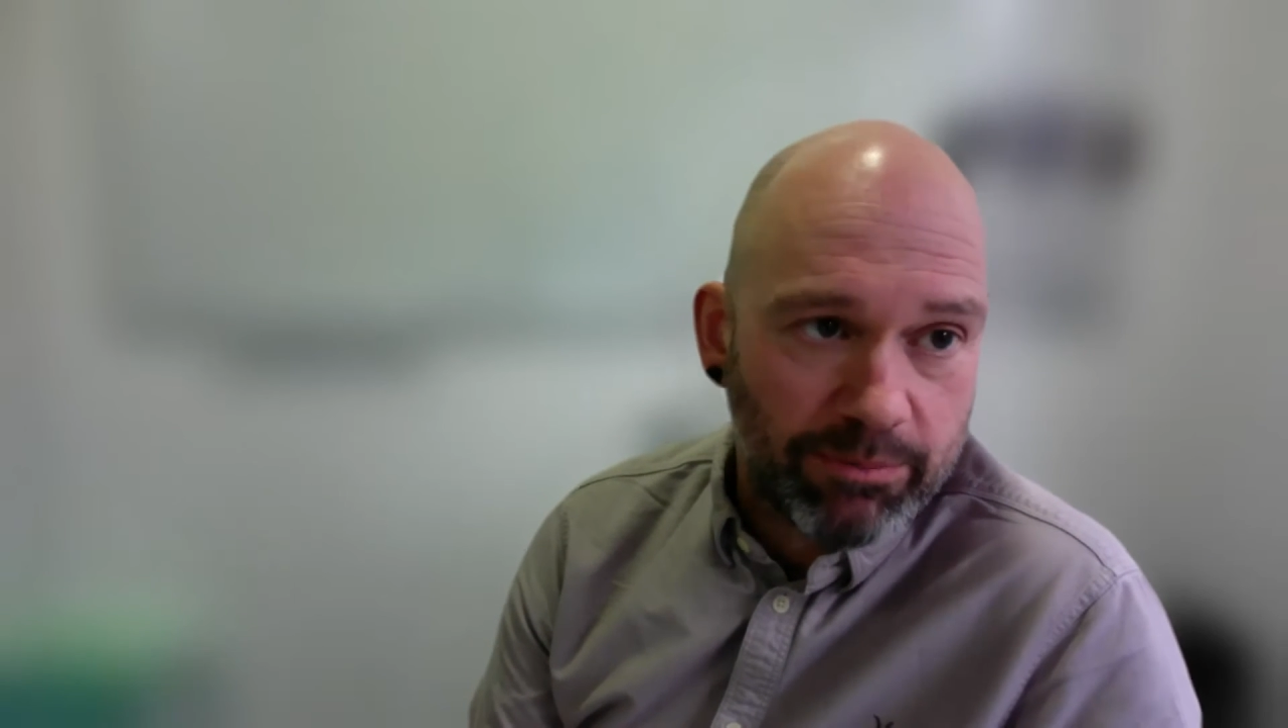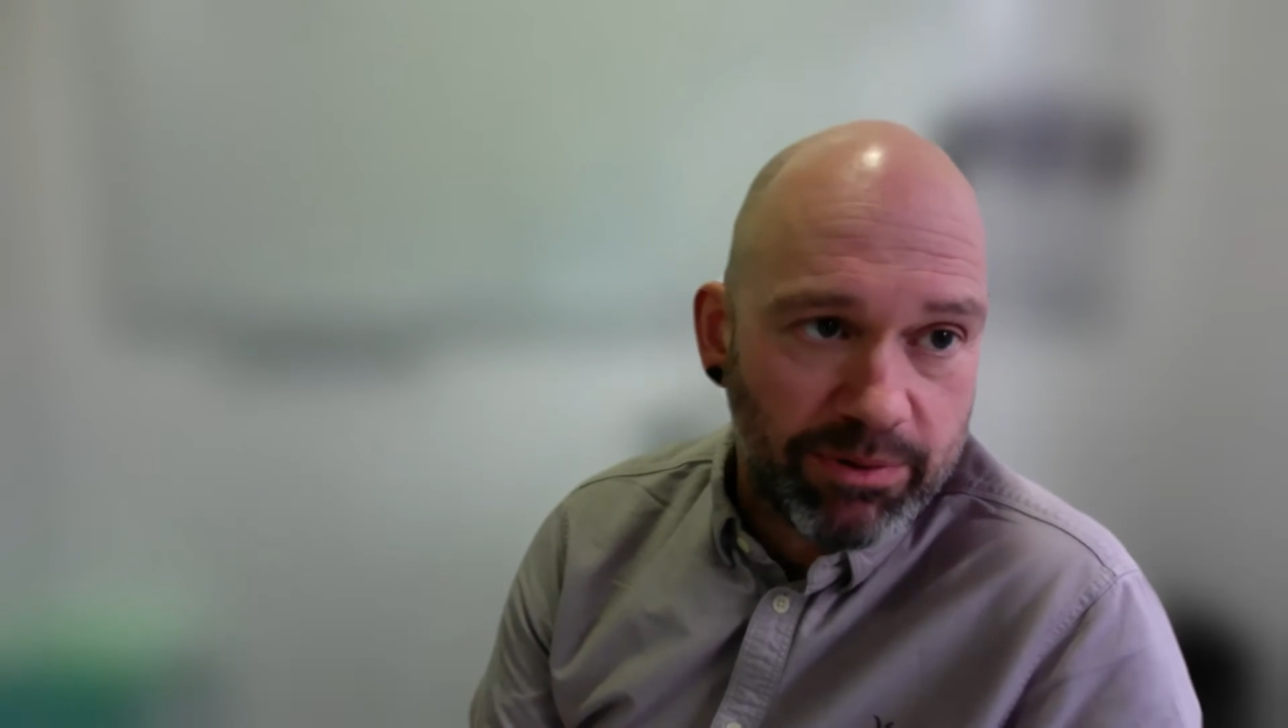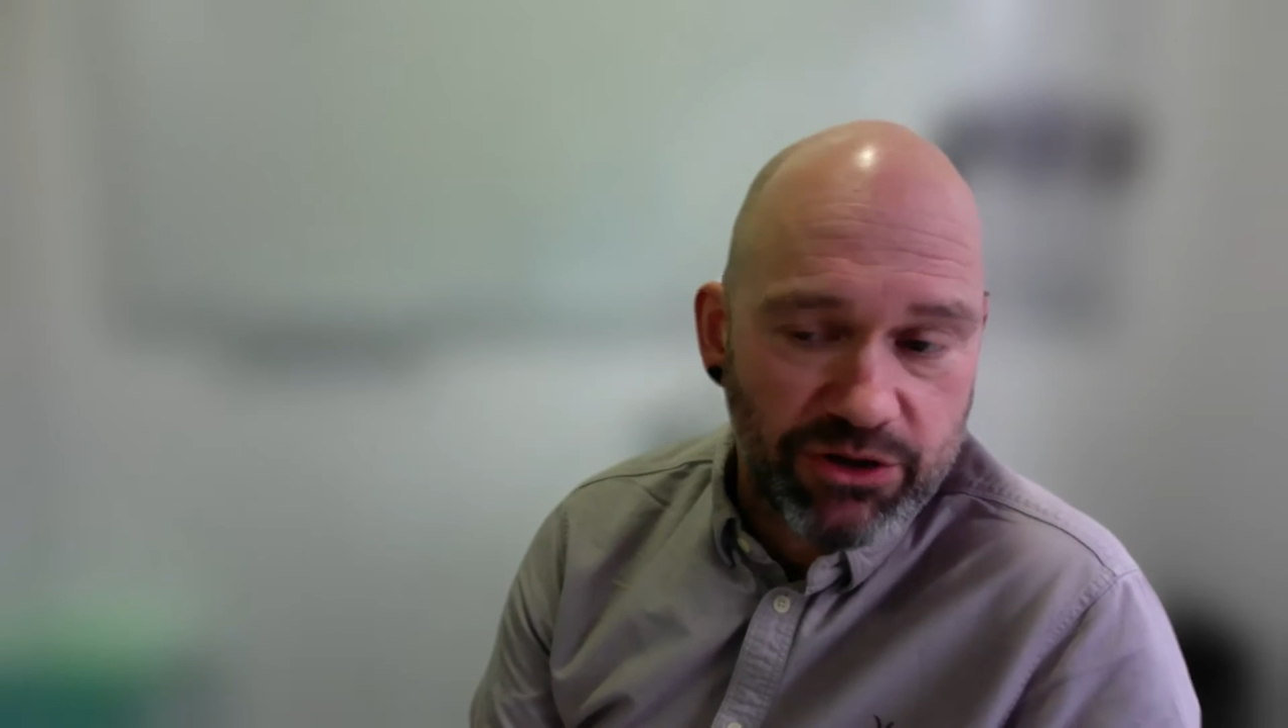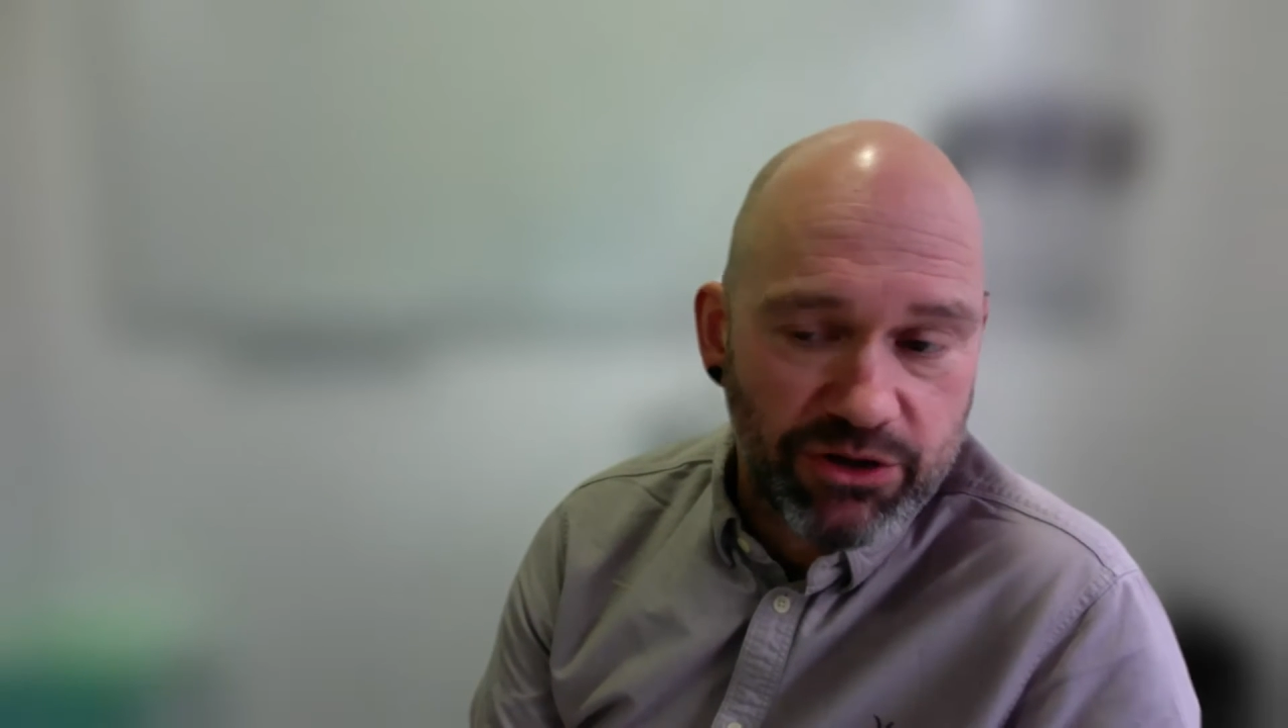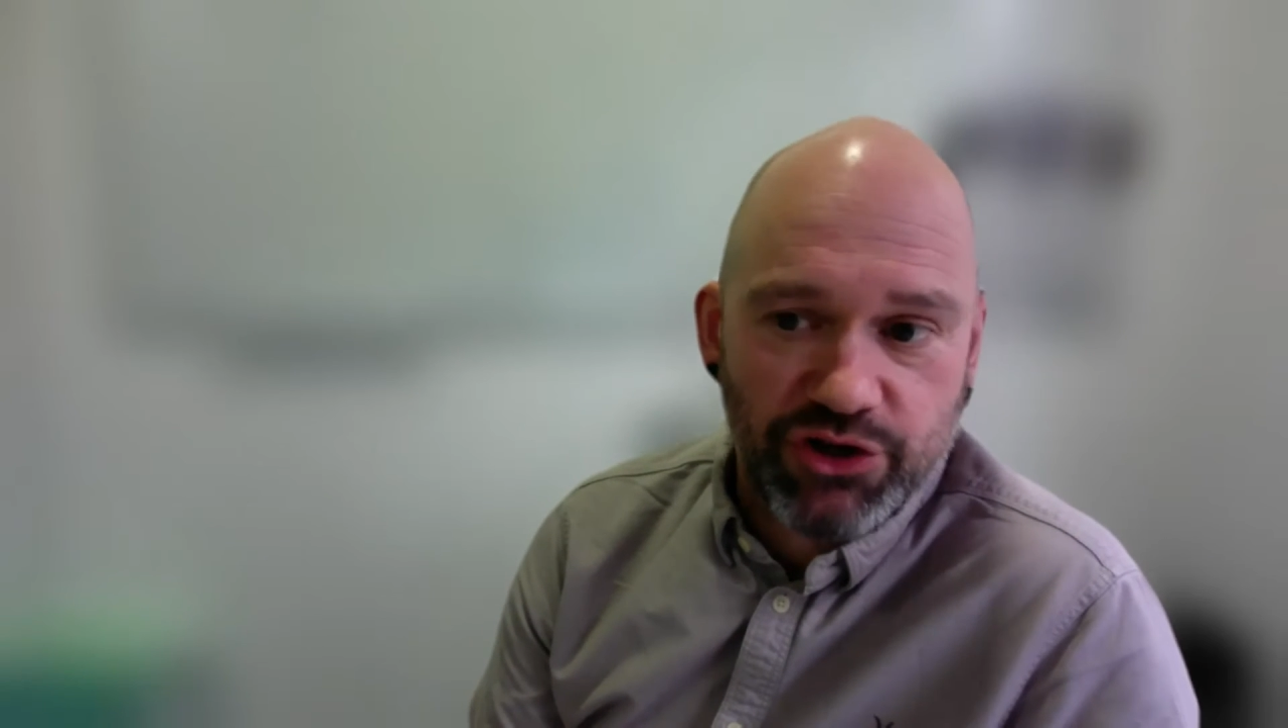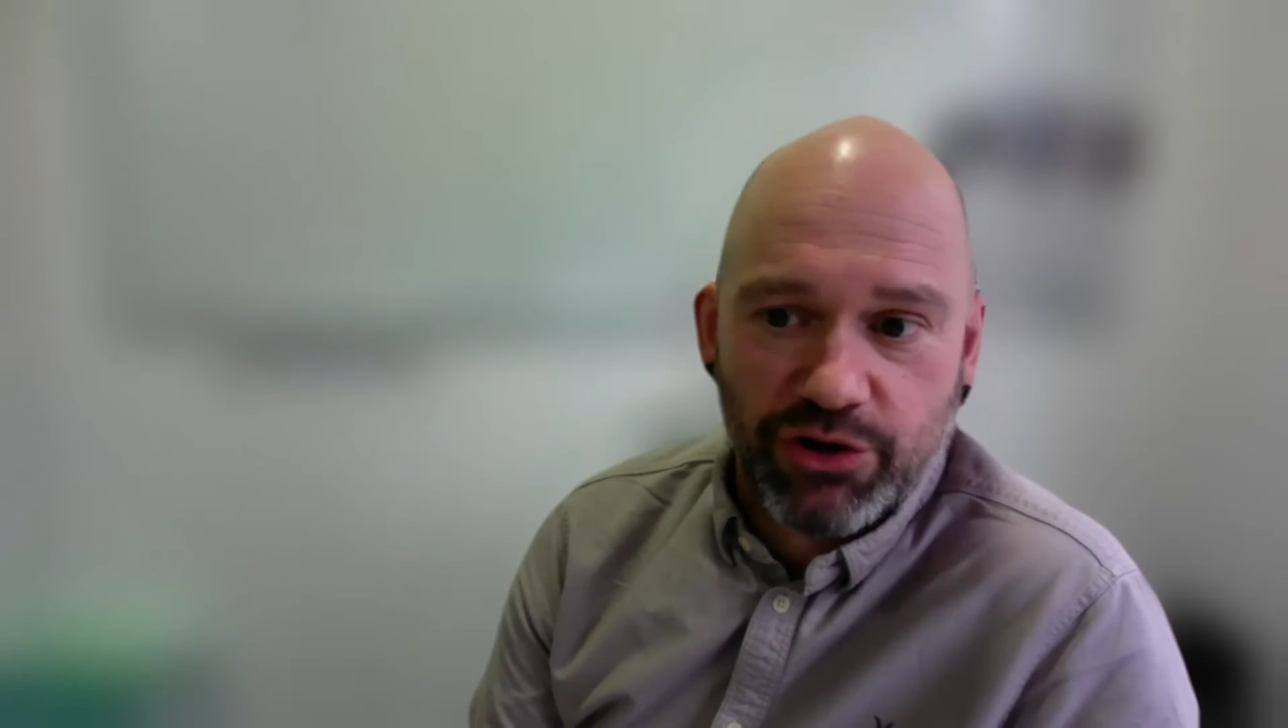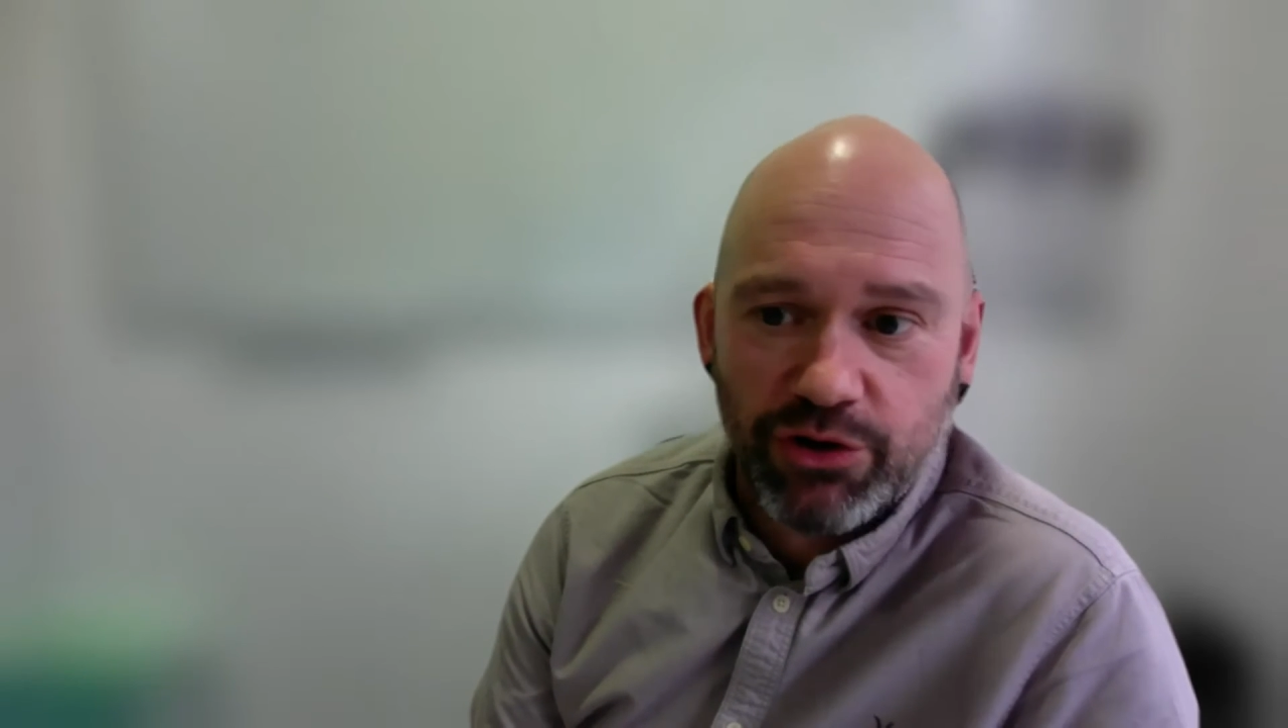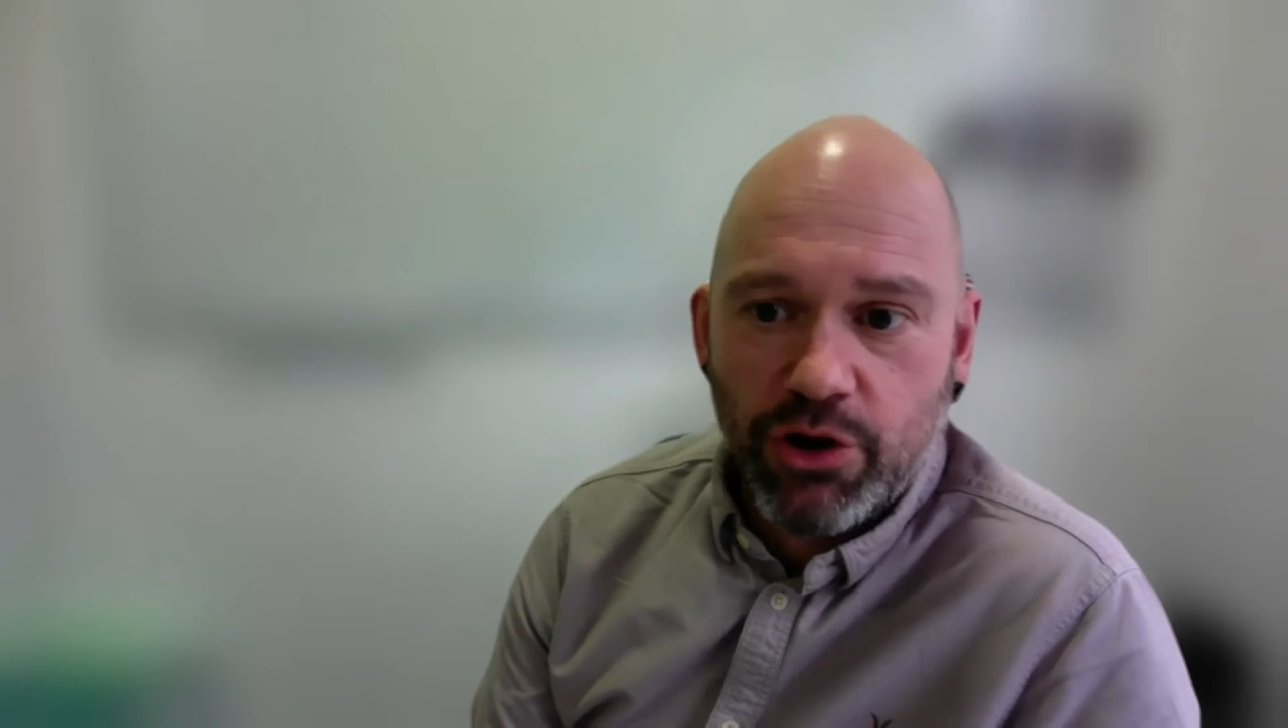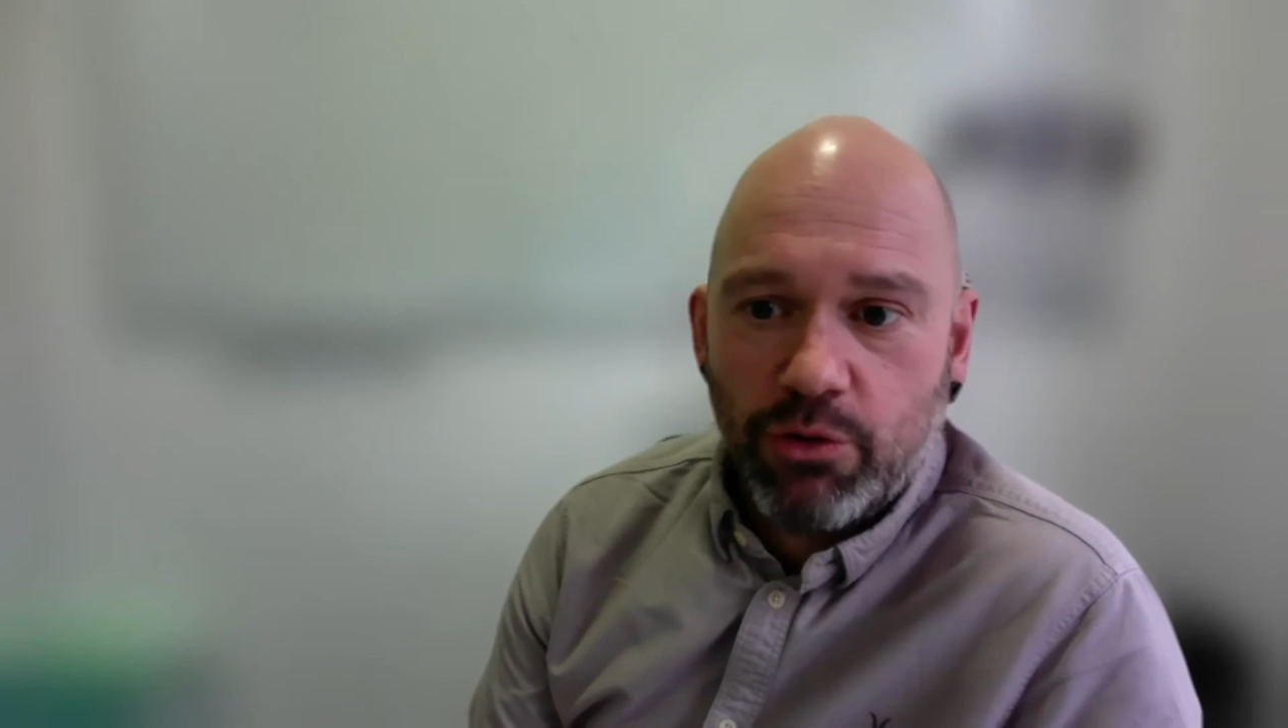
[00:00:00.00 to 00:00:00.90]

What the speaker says: picture